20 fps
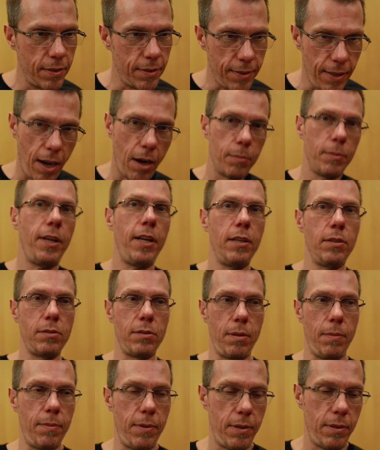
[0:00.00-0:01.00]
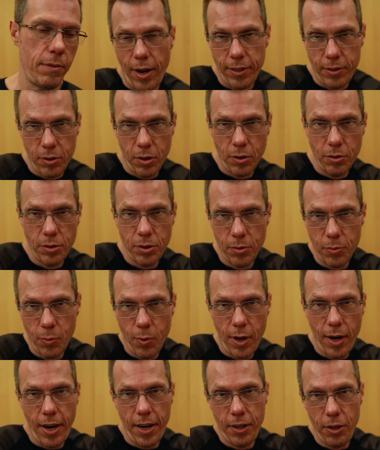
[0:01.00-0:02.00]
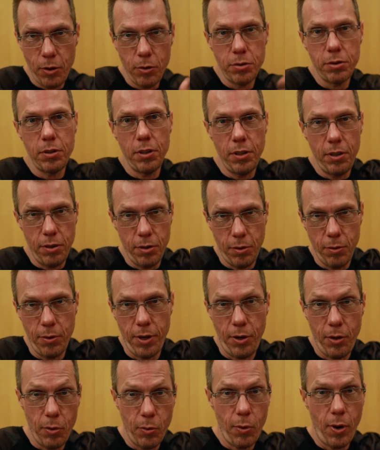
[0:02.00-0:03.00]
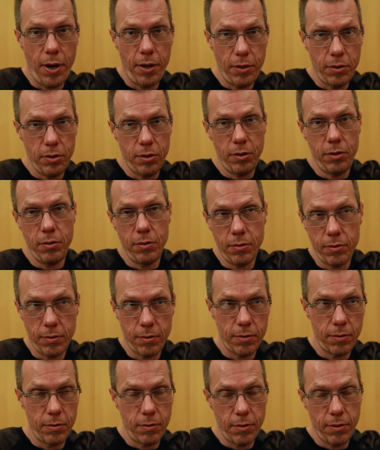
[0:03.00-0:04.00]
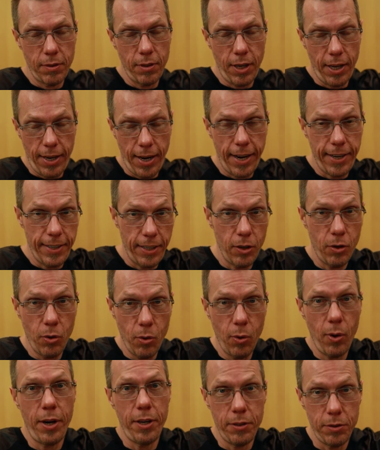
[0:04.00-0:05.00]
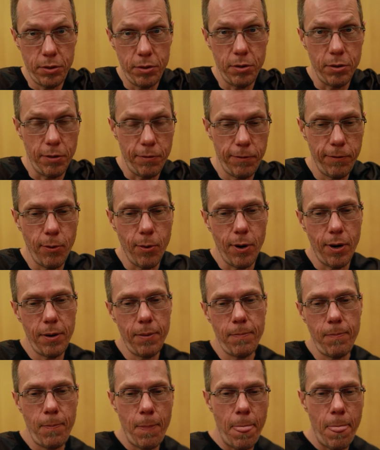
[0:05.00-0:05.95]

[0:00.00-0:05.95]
Now I'm dating a stripper. I told you what I used to do and an idea who I used to do it for.